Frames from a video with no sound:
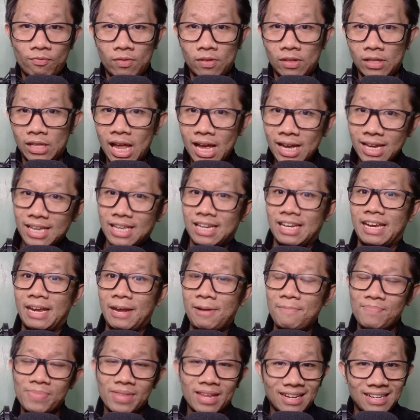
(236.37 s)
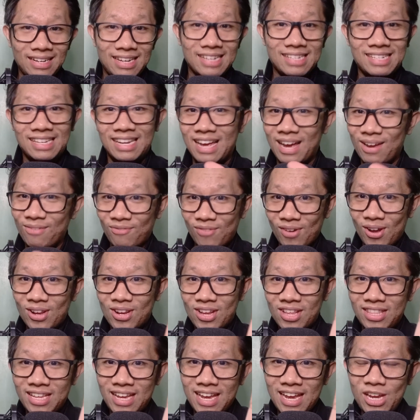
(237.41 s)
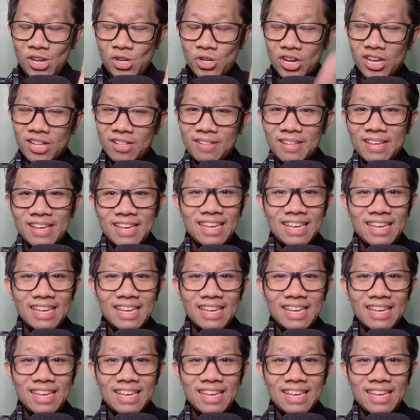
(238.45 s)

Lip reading: luckily, does not fall on the agent.